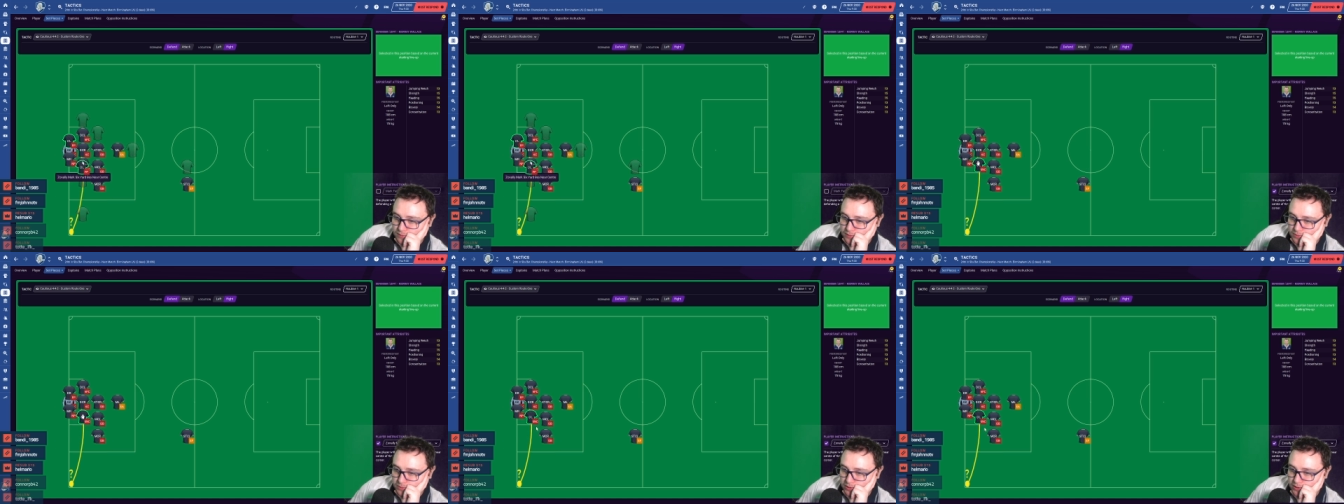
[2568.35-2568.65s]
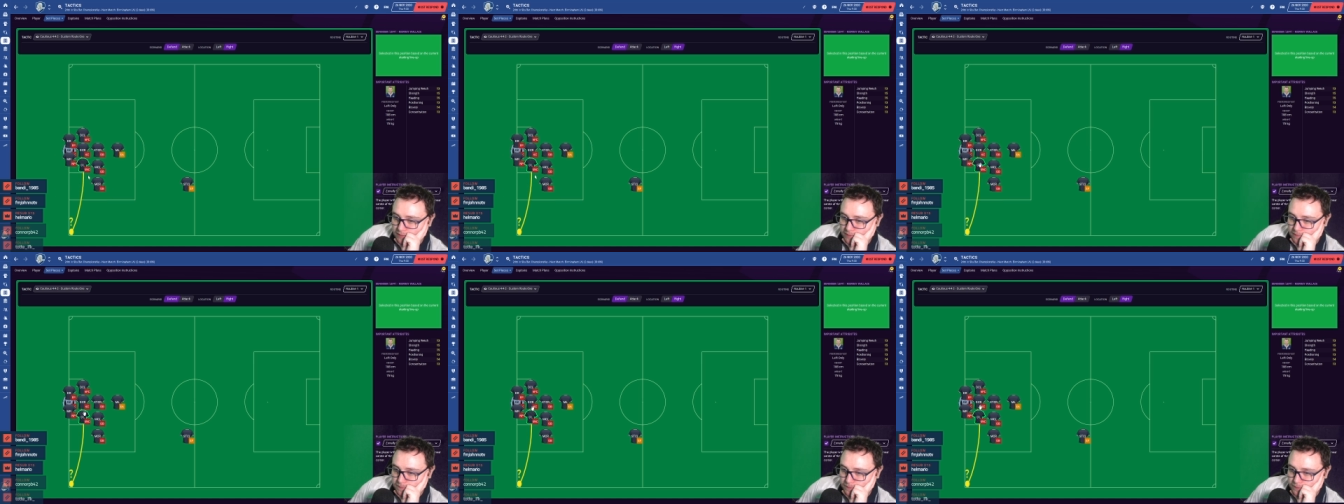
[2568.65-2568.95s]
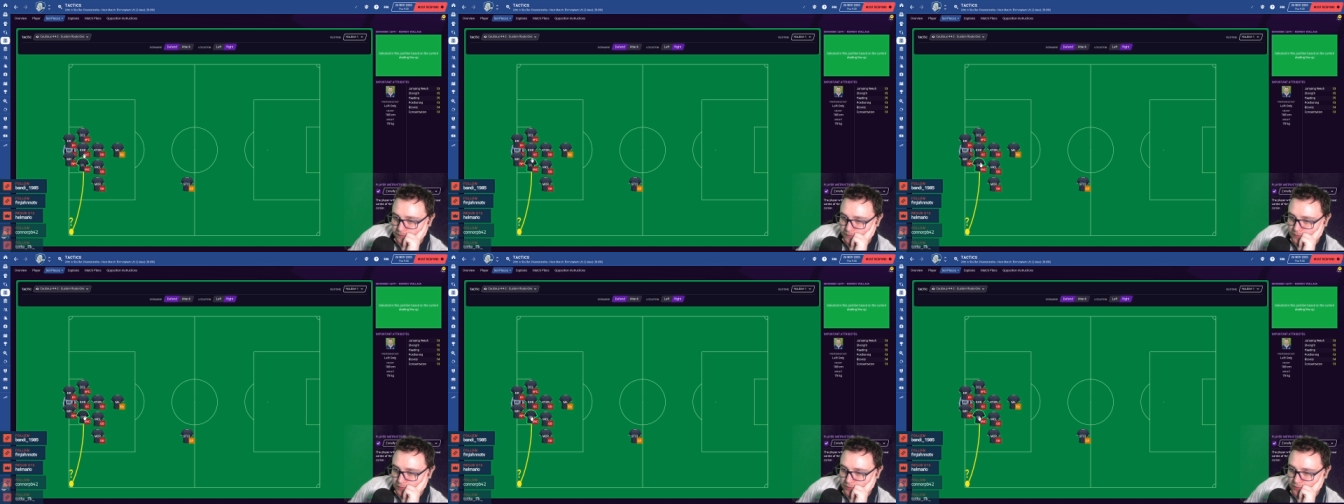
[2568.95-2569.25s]
Okay,
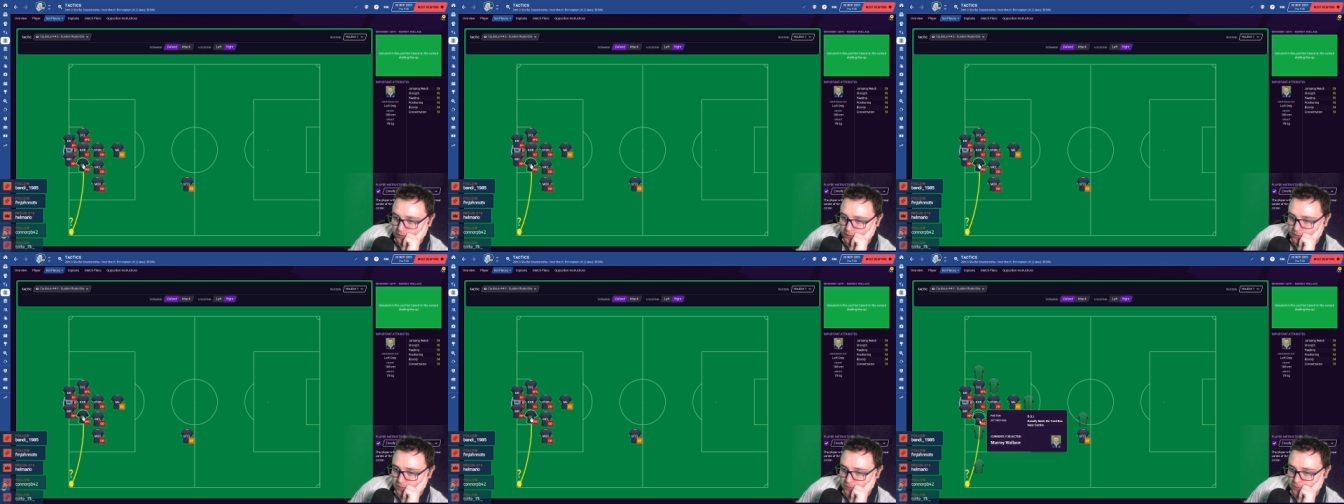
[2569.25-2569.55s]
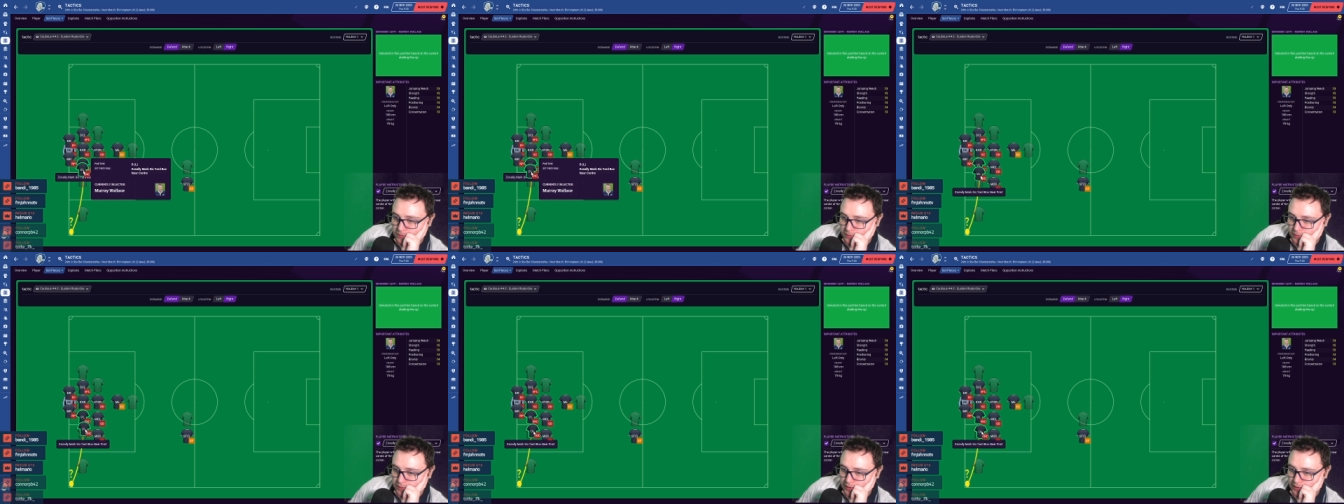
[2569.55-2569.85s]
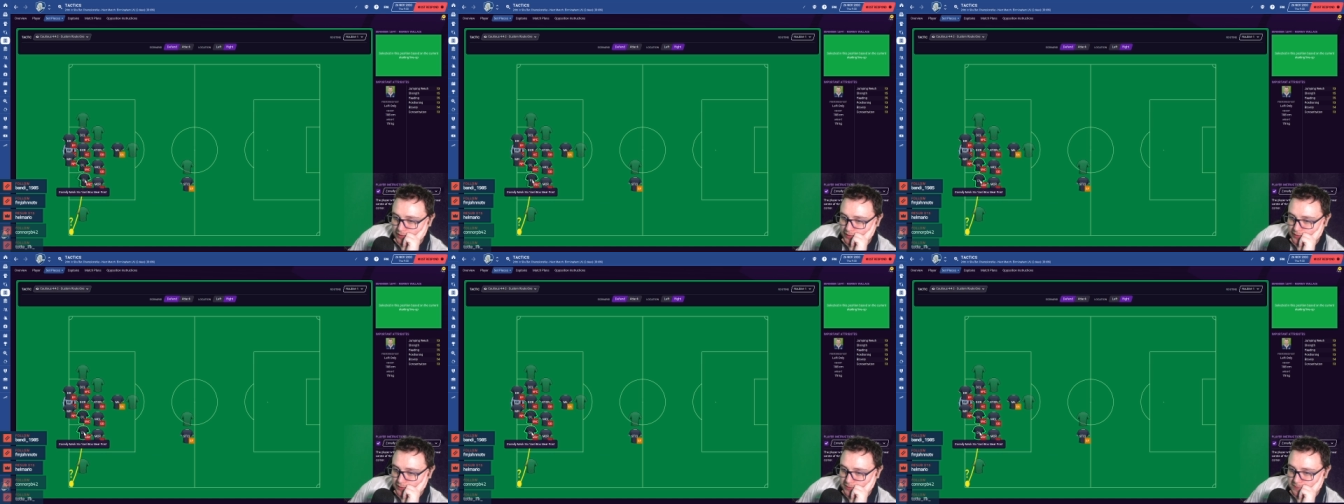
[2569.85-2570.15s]
so
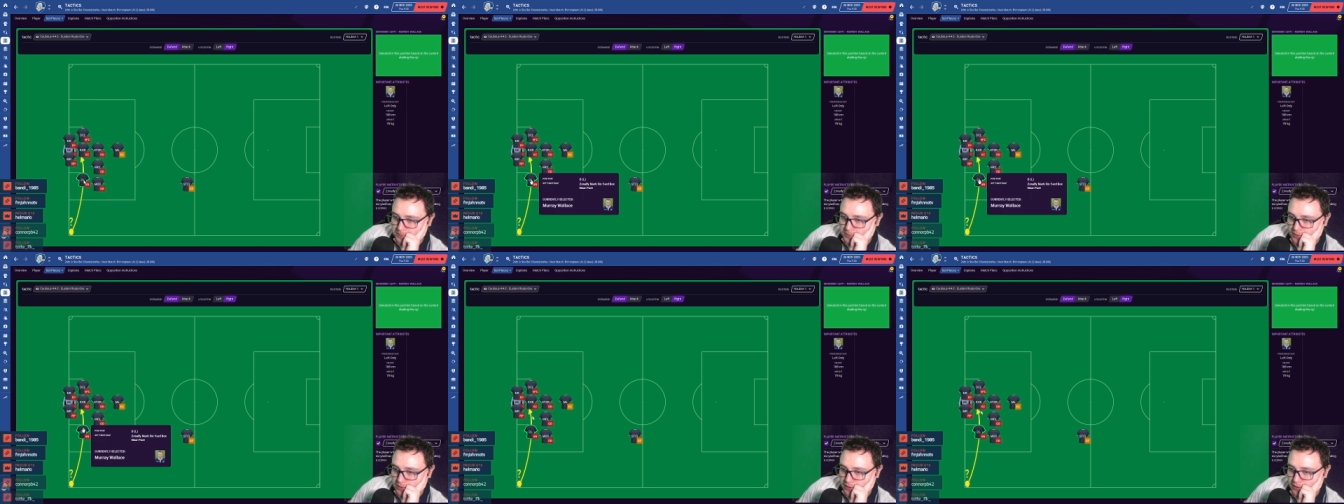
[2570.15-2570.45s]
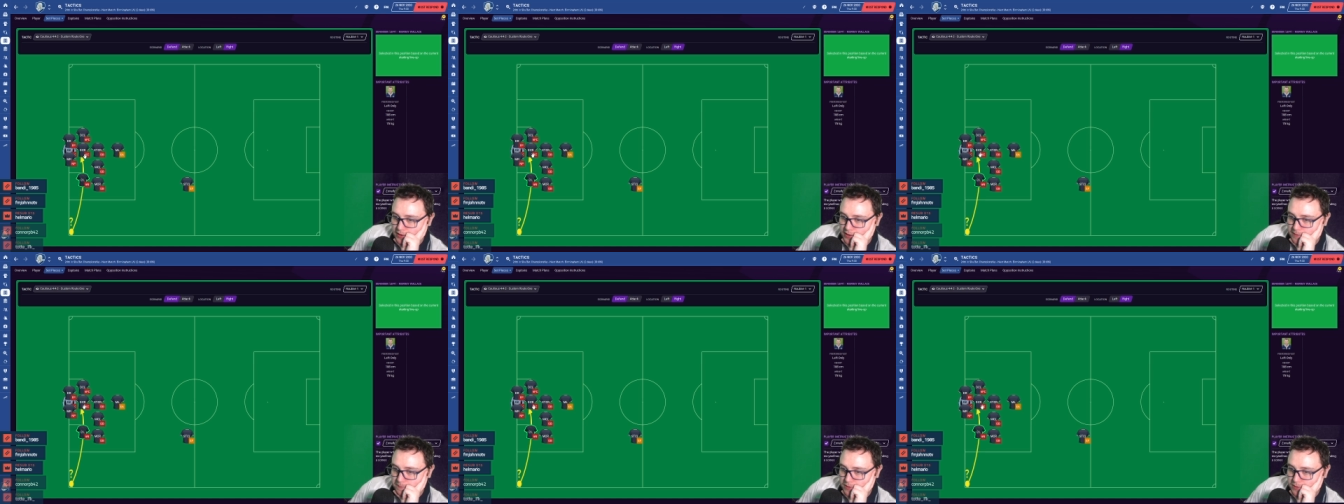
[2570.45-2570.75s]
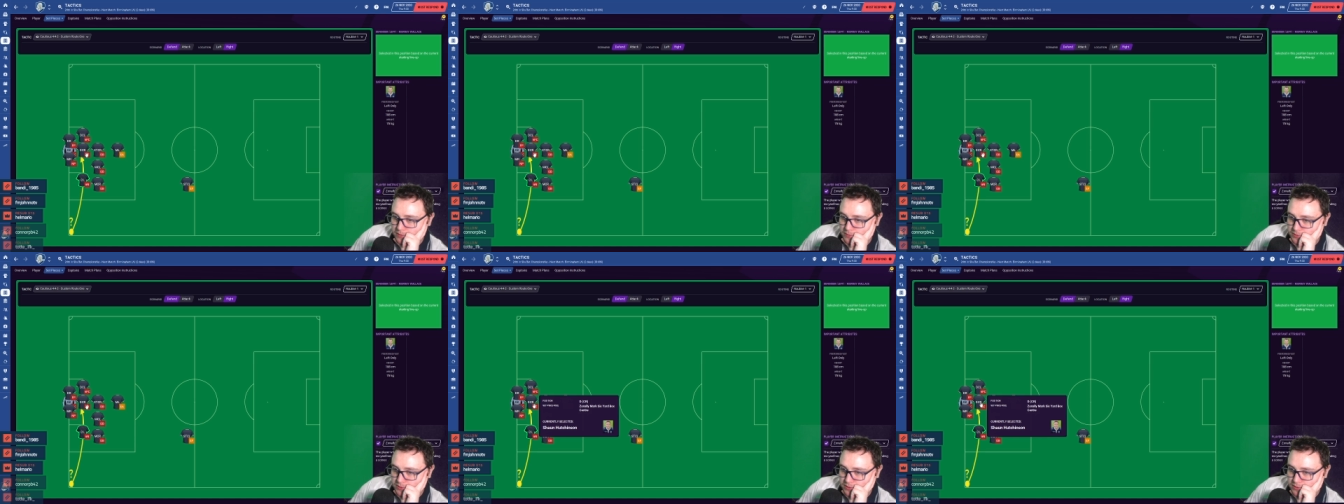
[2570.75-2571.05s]
I like to put a near
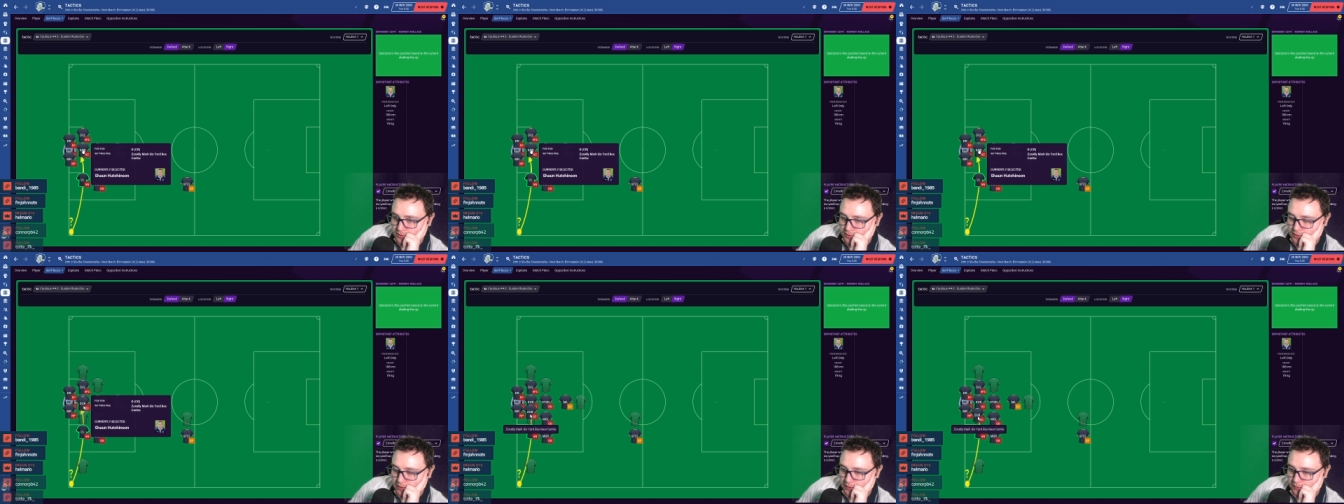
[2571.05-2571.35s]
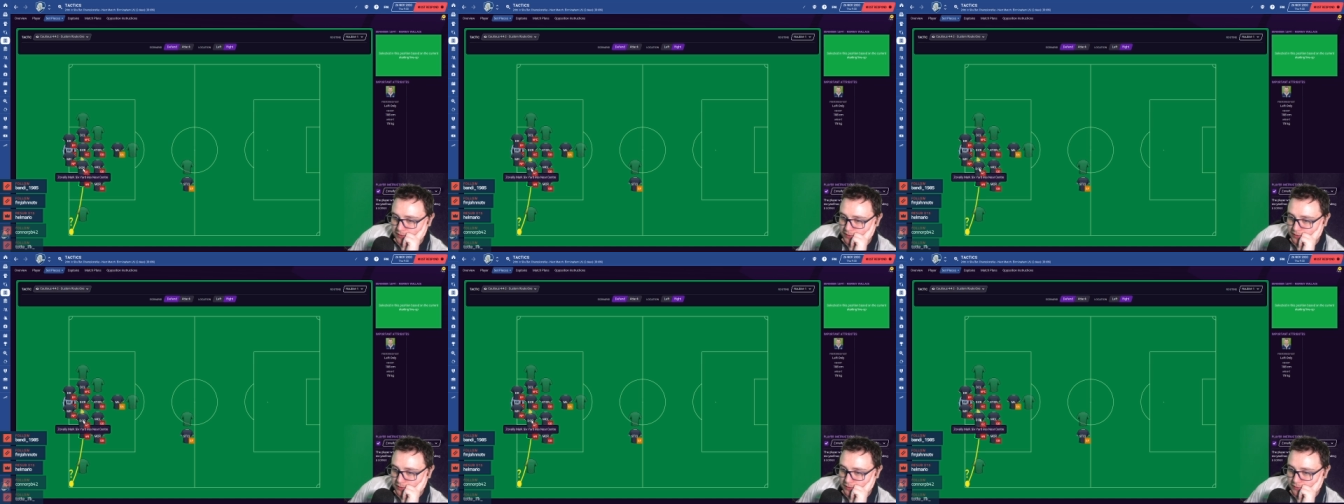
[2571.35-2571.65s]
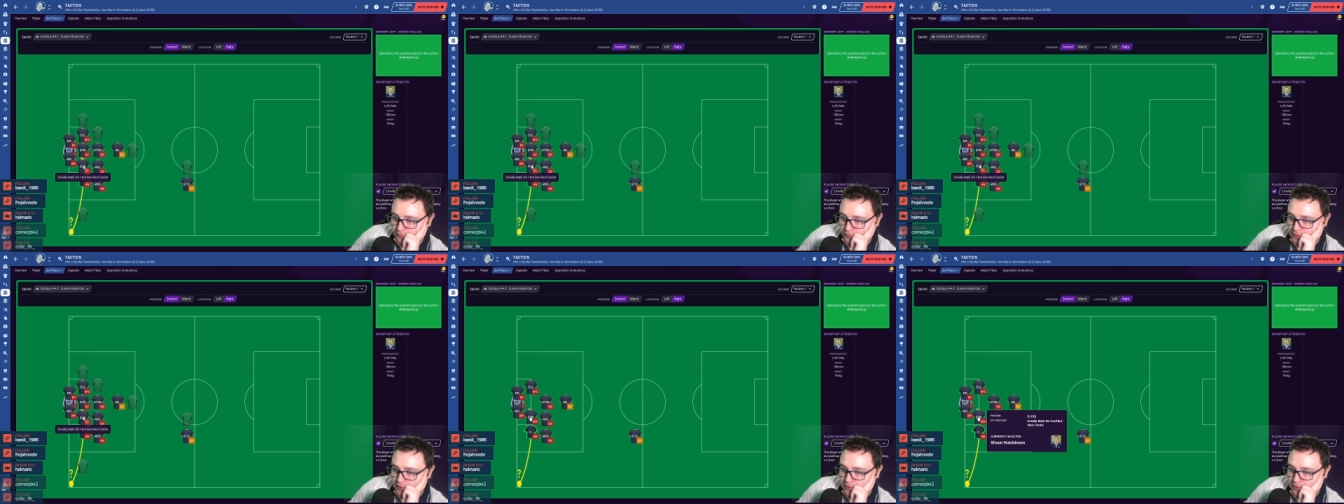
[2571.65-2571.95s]
post and then a
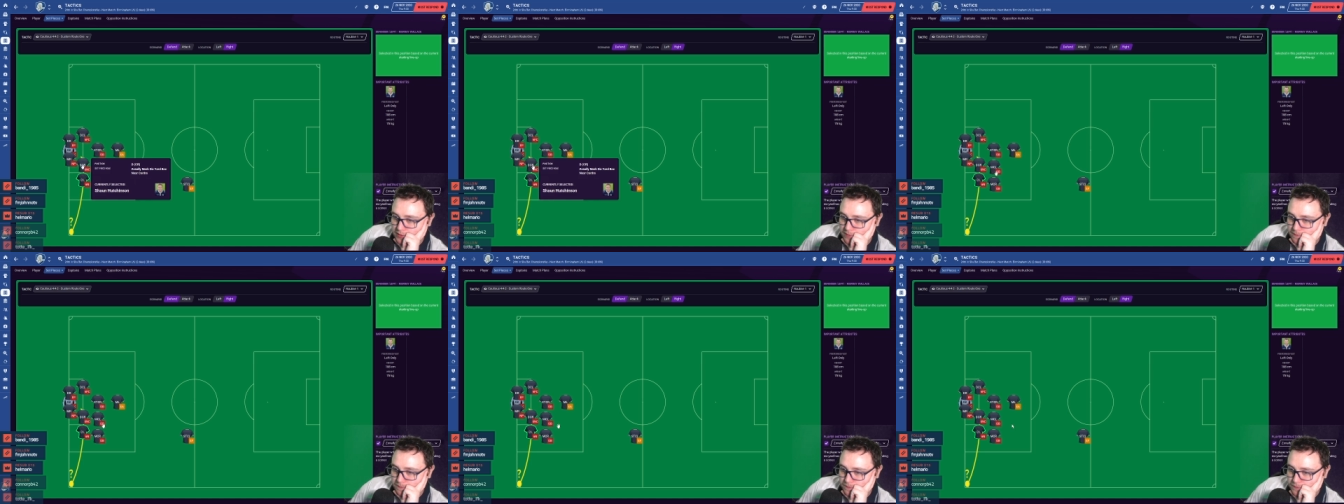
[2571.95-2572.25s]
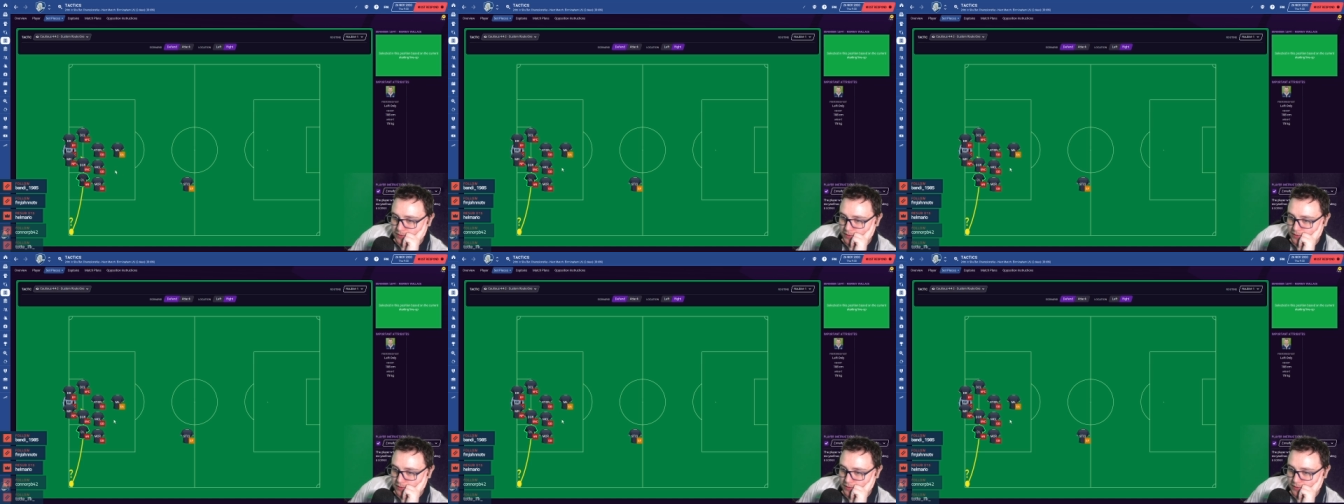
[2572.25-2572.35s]
defender.